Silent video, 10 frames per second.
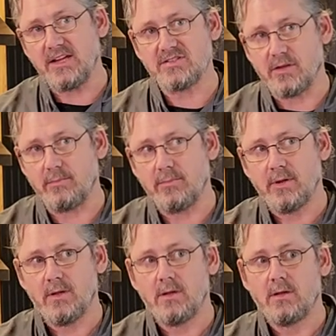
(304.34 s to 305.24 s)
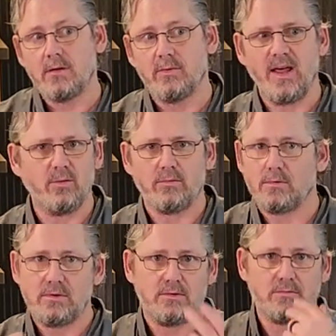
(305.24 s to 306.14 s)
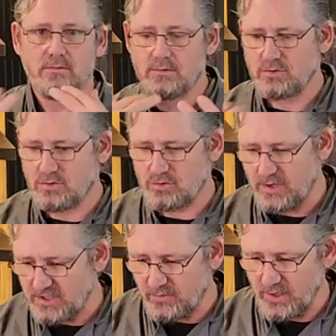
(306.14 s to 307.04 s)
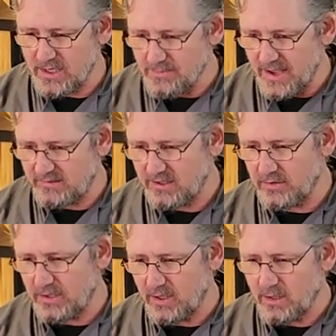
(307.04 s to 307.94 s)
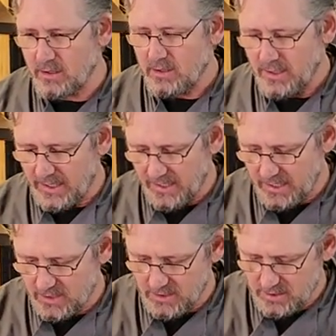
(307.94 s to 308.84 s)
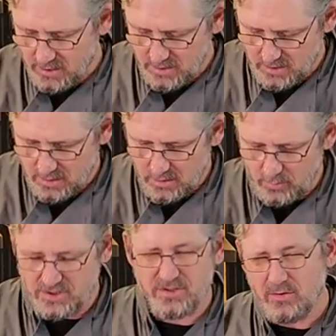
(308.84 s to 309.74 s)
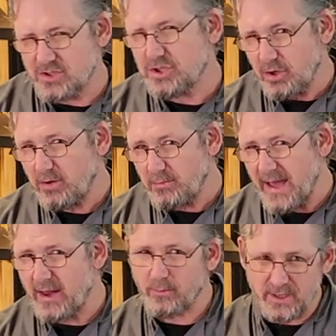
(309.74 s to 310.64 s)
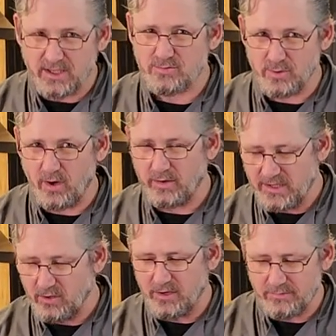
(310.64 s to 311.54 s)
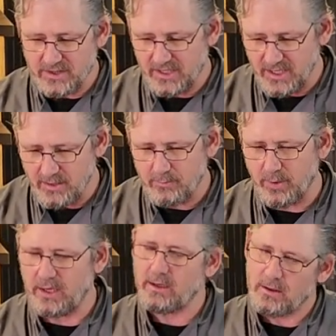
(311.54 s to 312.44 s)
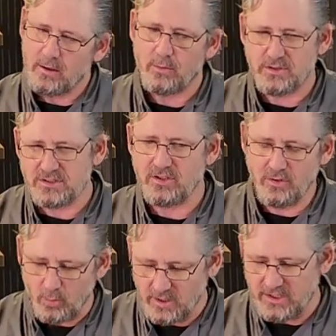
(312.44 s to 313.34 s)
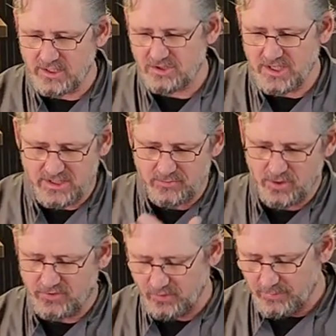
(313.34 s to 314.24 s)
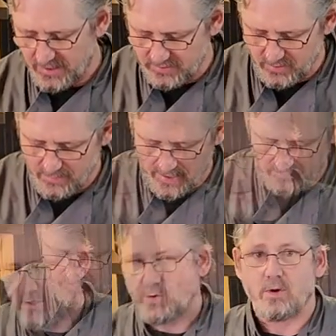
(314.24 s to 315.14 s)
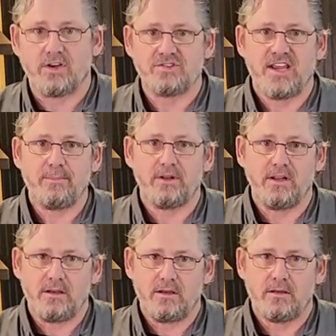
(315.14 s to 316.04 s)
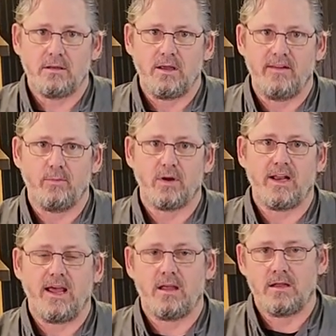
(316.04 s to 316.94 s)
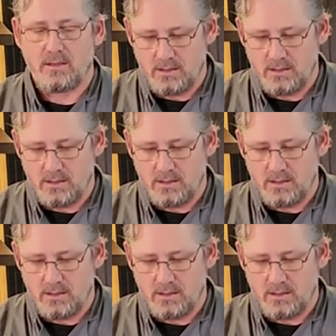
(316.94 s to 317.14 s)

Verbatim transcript: taste them, without transferring any bacteria, and which shouldn't matter because we already killed everything in it, but we still don't want to take a chance of transferring bacteria back. So we're going to sample it, and then we're going to